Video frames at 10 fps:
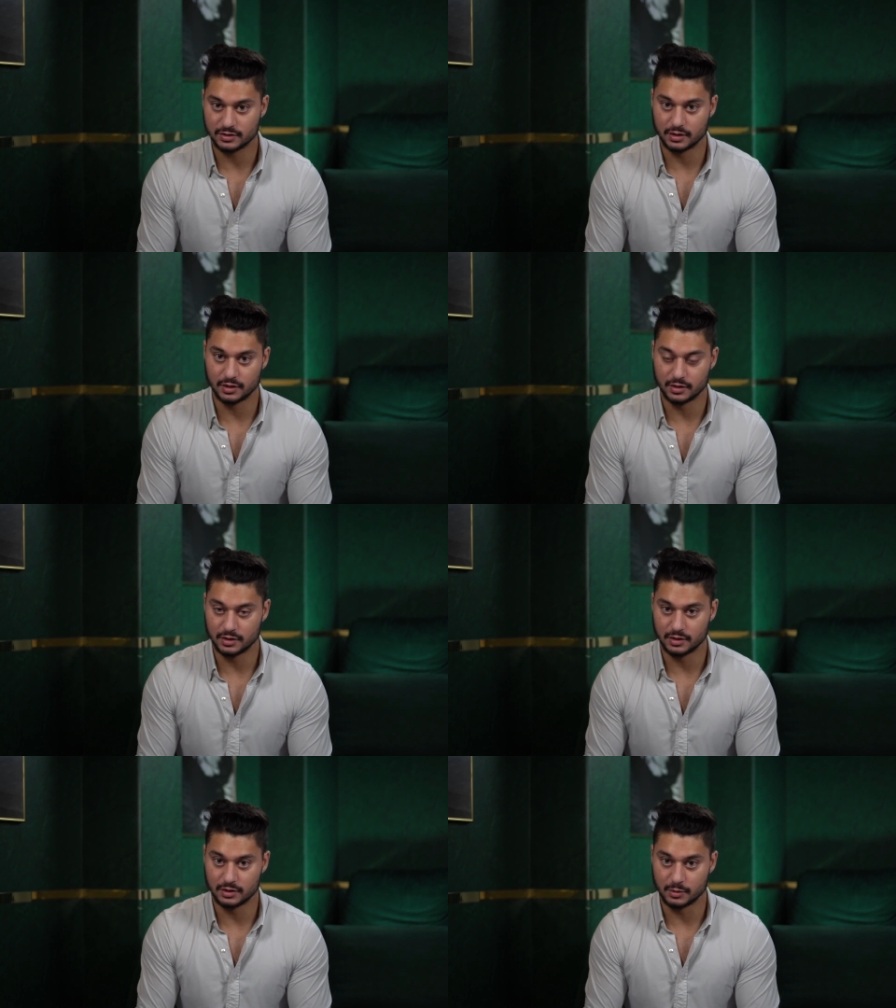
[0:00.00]

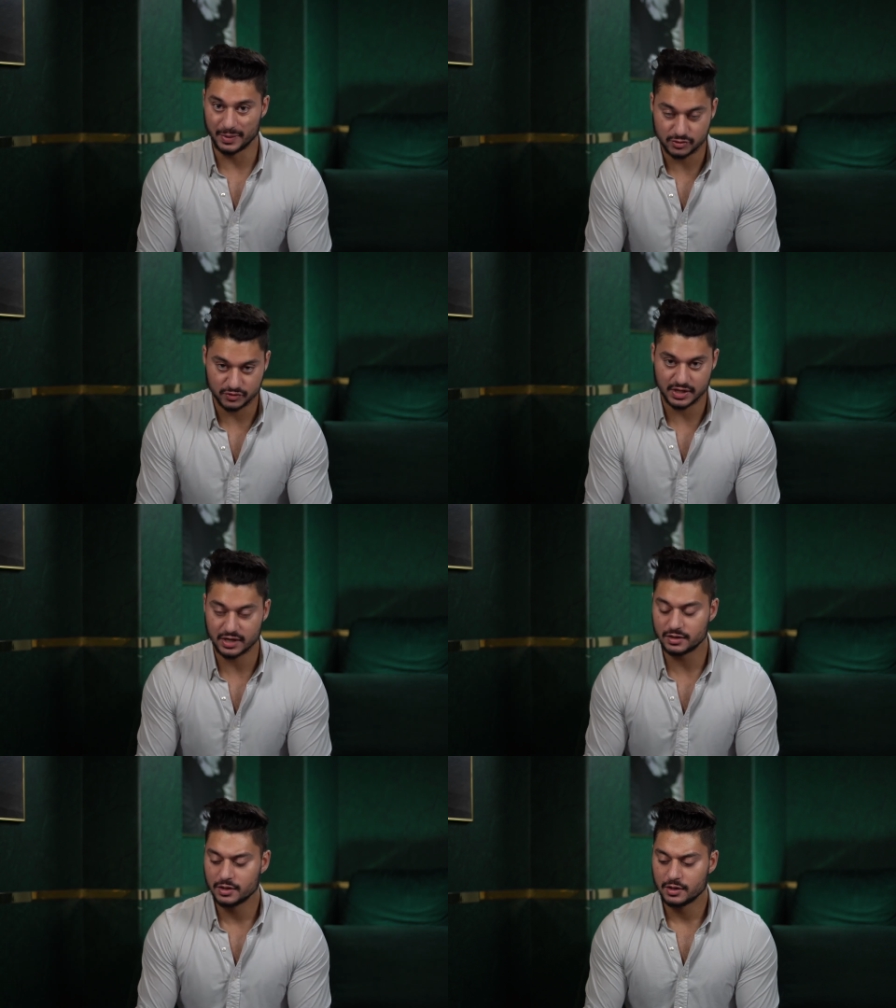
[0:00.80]
your mental
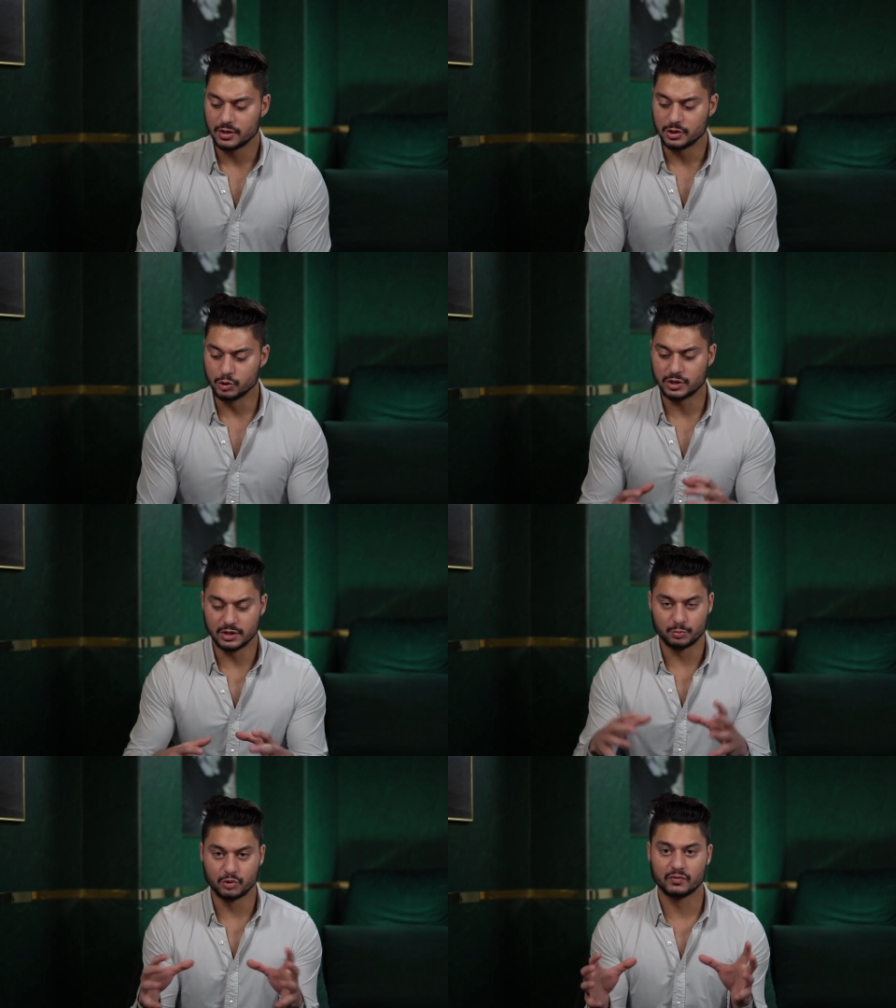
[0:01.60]
state. You can
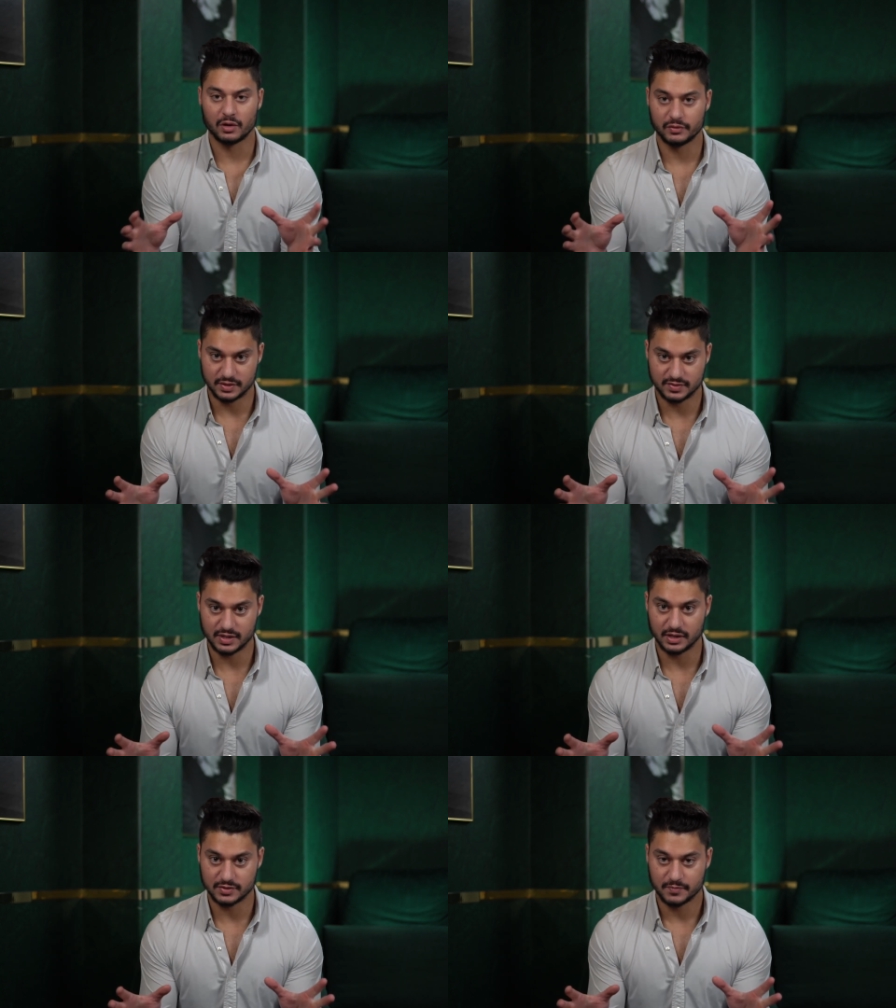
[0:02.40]
improve all of these
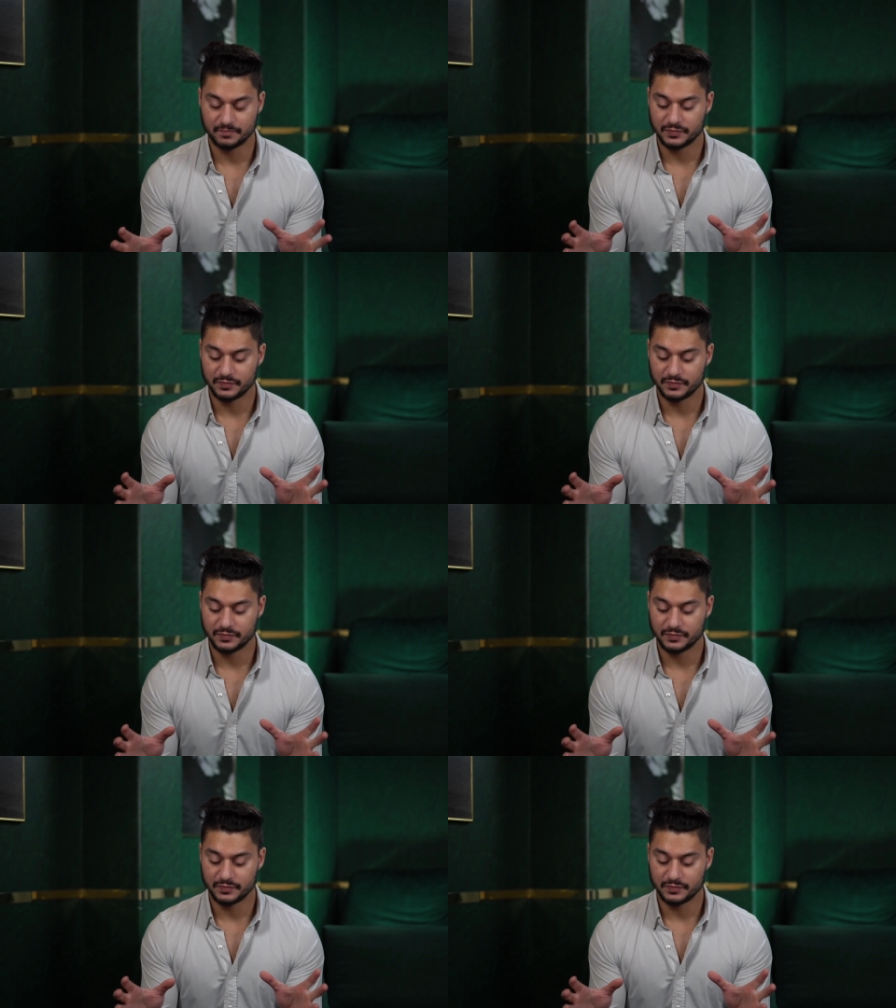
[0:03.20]
things.